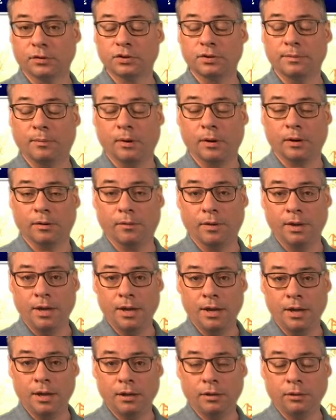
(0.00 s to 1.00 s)
tomorrow,
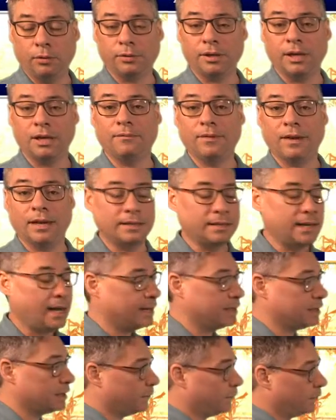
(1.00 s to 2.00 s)
looking fantastic